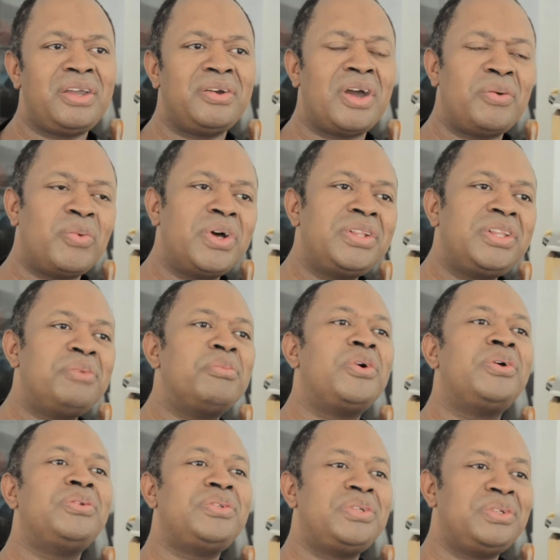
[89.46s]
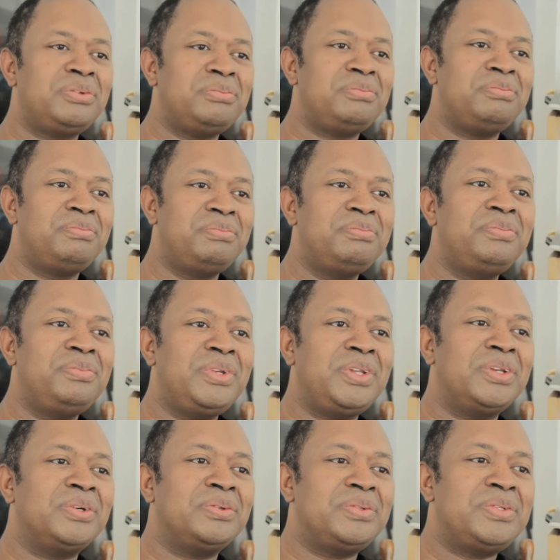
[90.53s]
want them all to,
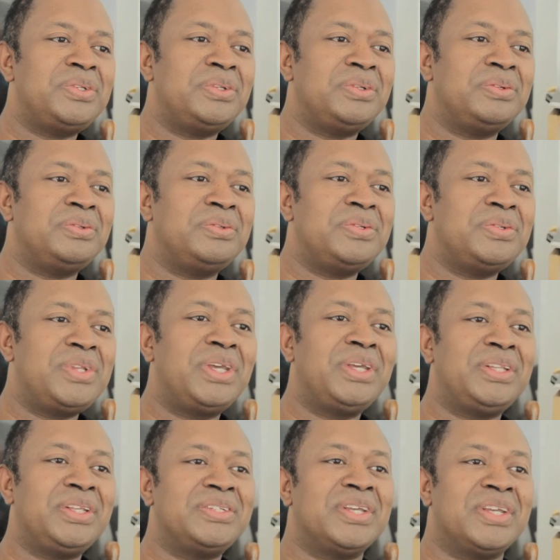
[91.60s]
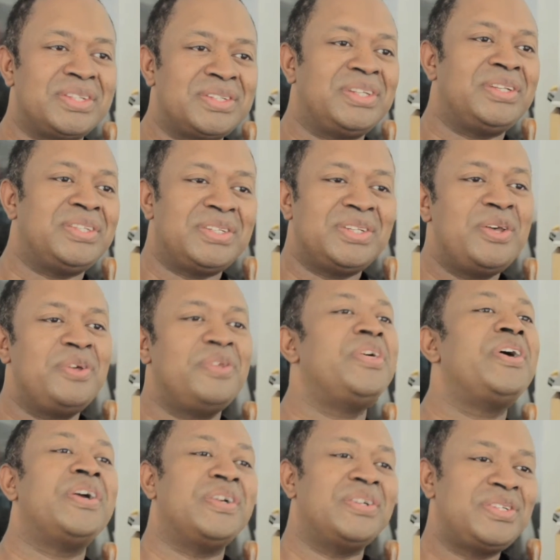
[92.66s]
to take this as it's
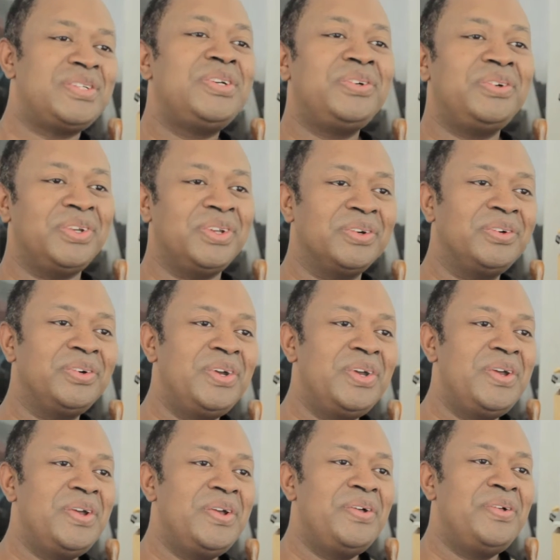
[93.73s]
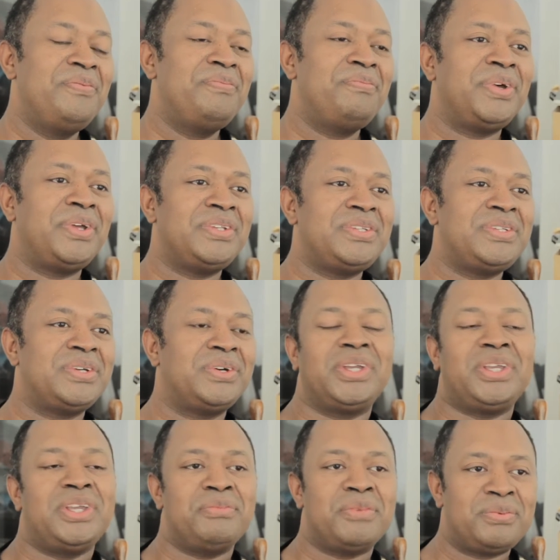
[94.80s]
theirs too, But so
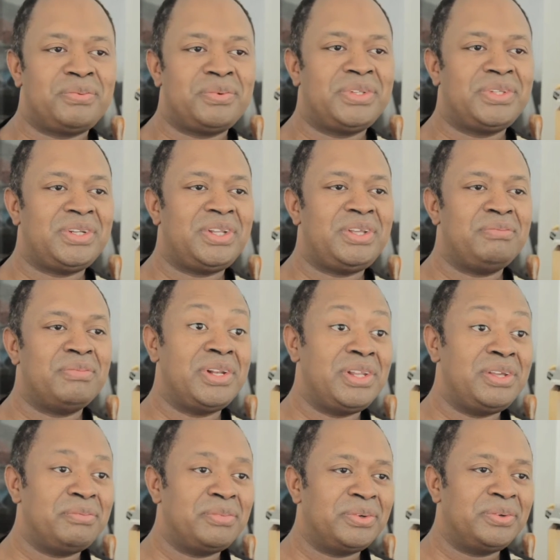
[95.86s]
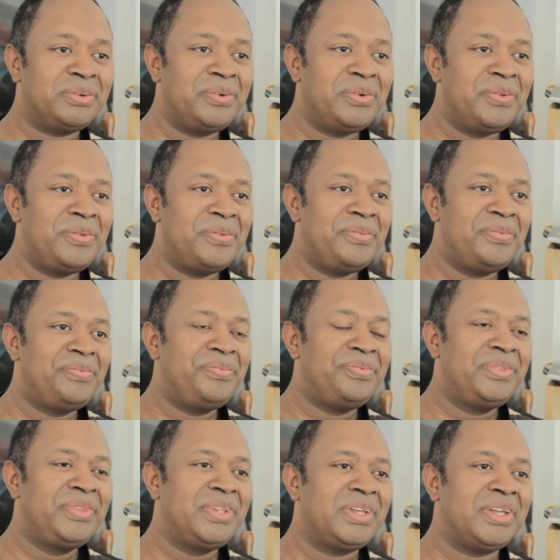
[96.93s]
I came up with the name Malembo.
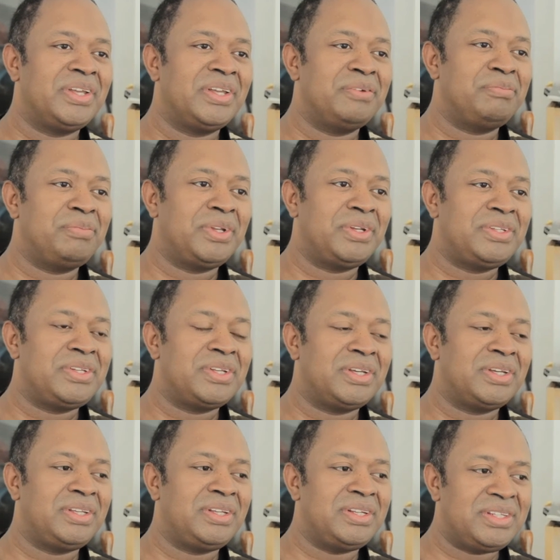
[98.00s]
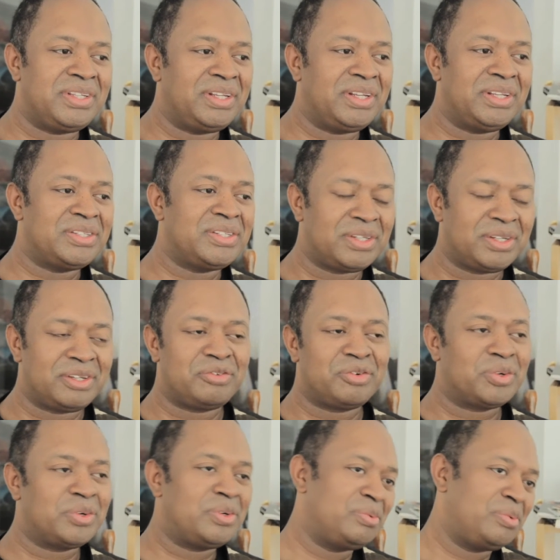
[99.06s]
But indeed, it's
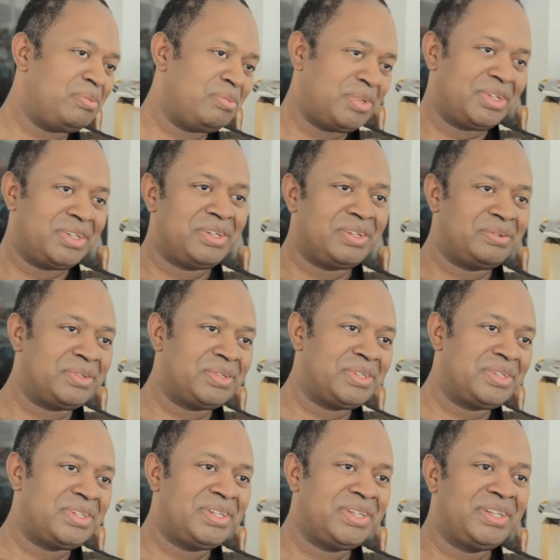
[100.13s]
for all women in the world.